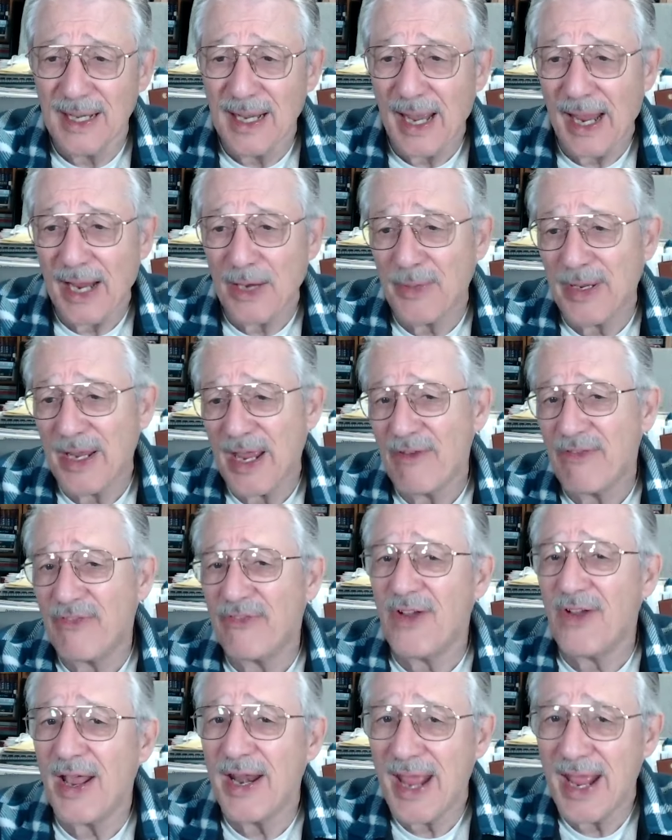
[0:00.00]
And we have
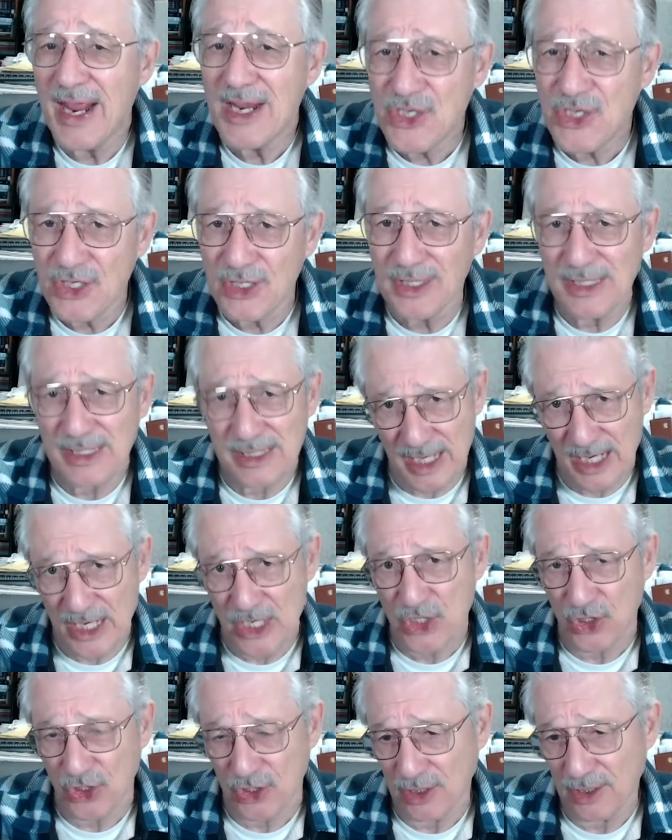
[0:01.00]

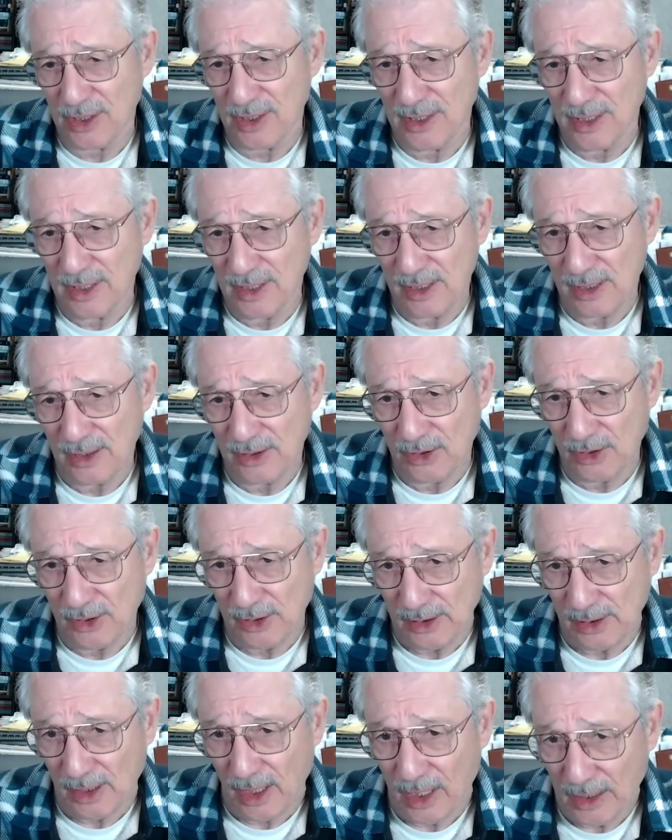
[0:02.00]
financialization,
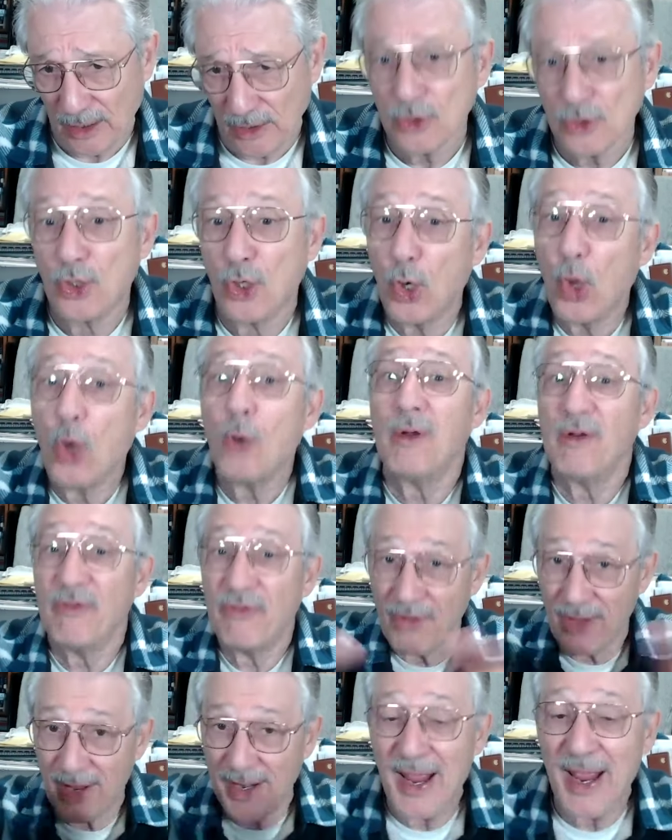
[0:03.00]
global
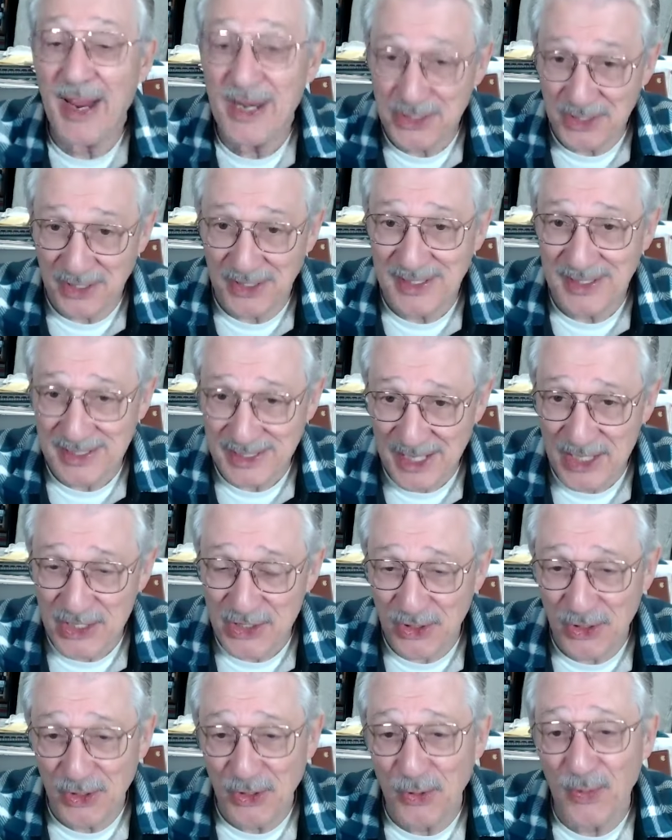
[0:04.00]

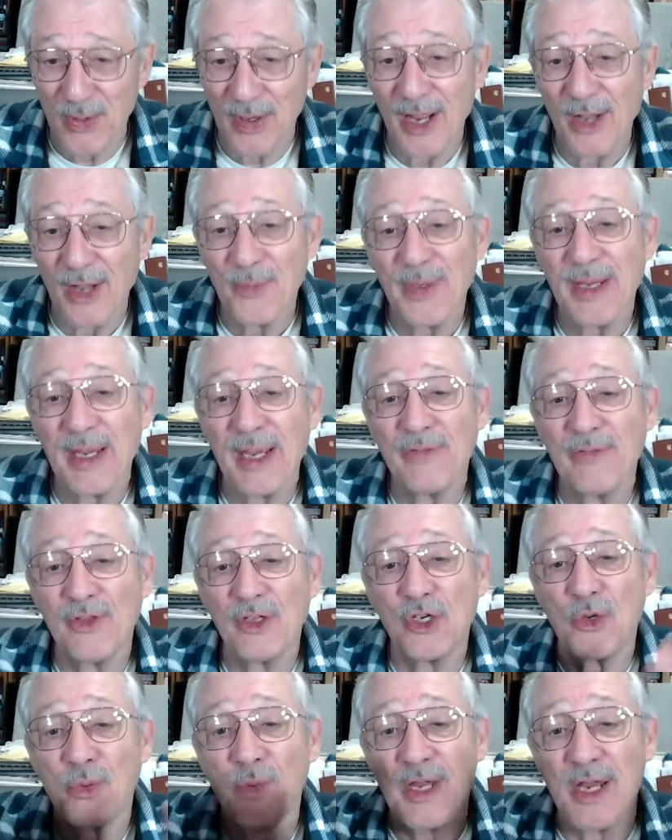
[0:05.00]
financialization going on. We have the
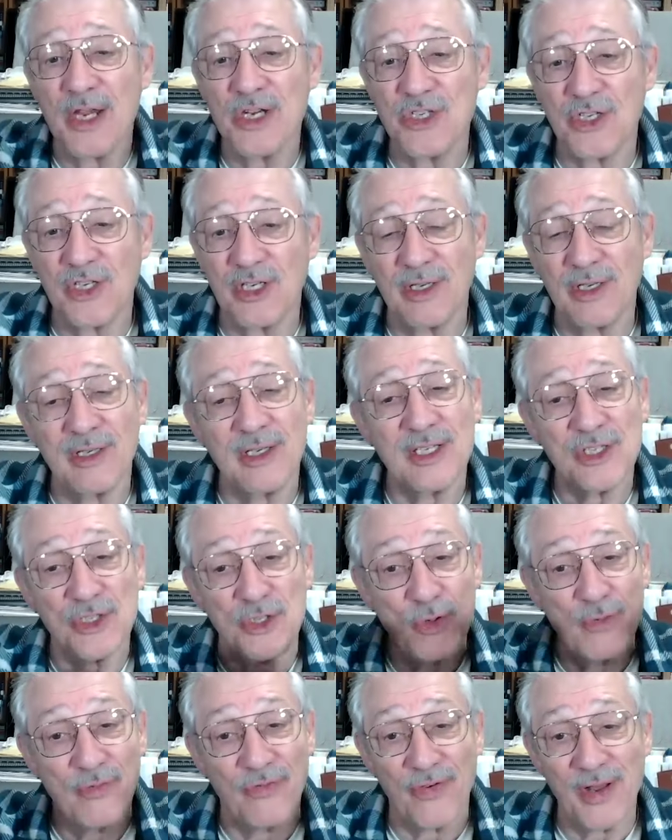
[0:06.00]
creation of these
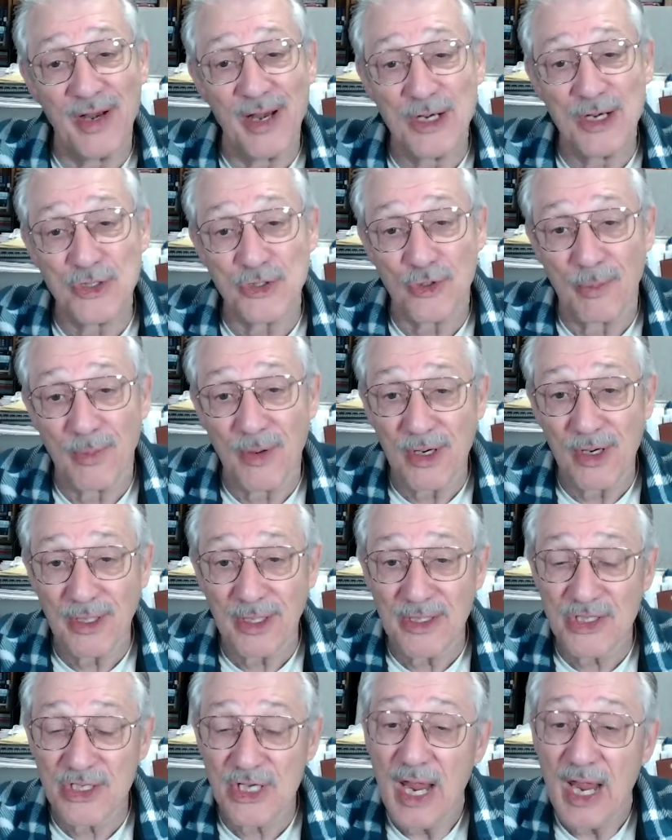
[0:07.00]
new financial
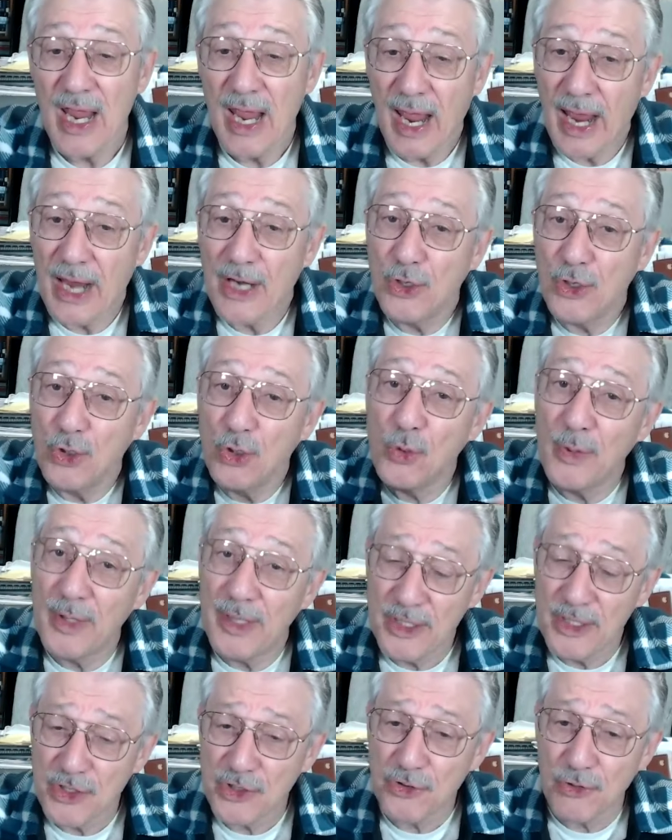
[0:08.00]
markets and new
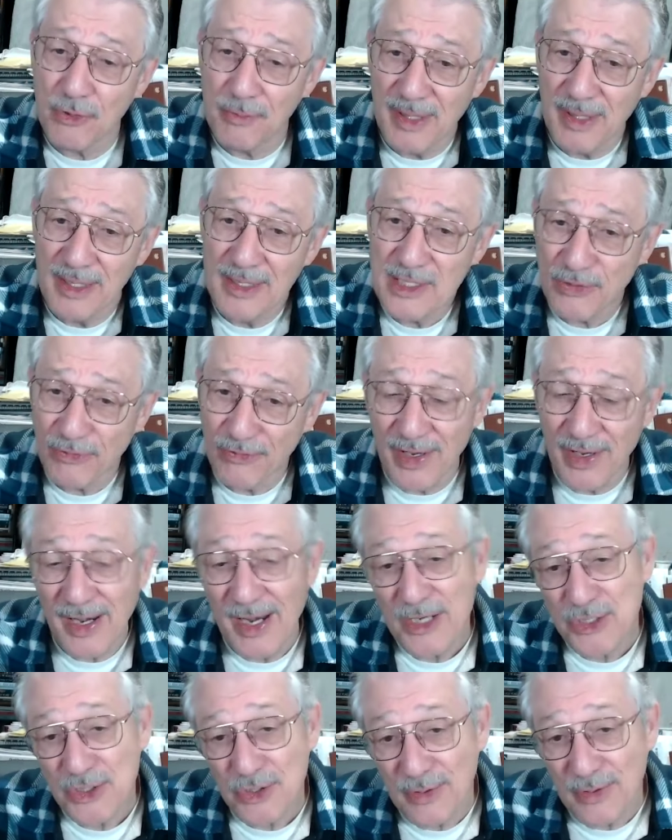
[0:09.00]
instruments,
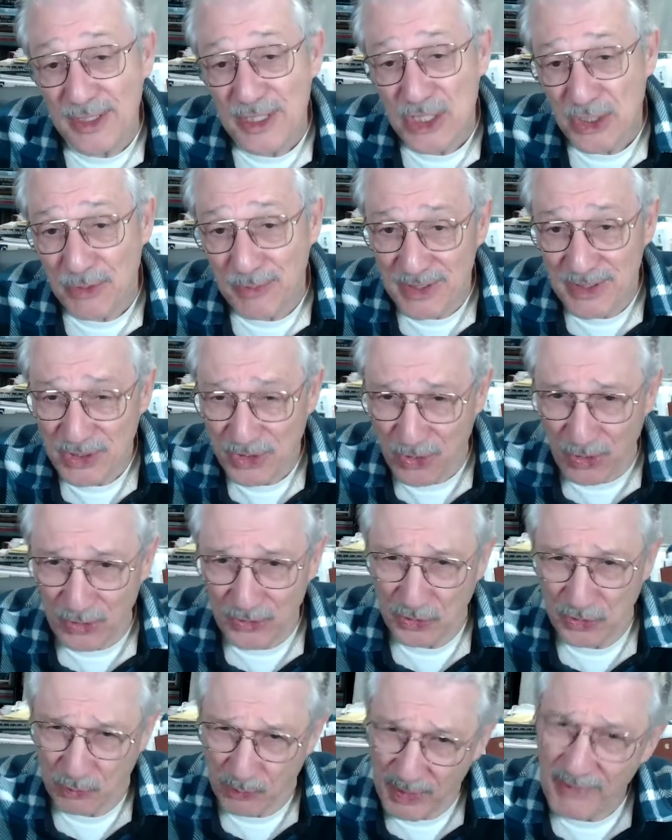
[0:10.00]
financial instruments called
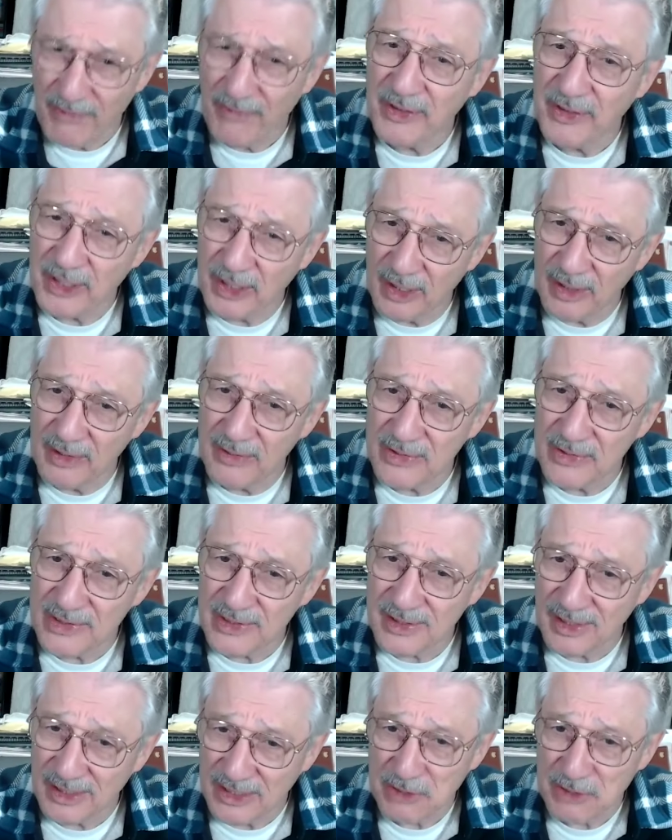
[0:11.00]

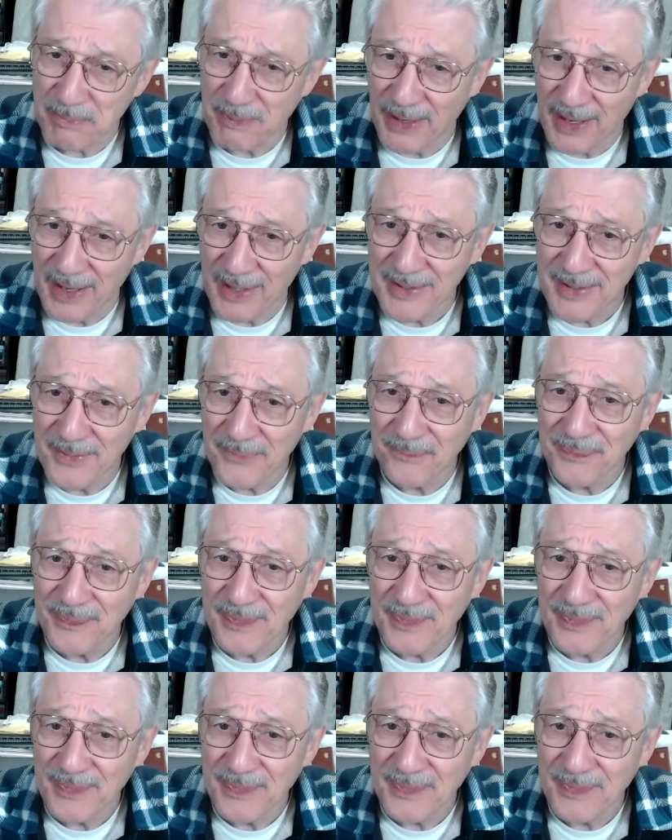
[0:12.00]
derivatives expand,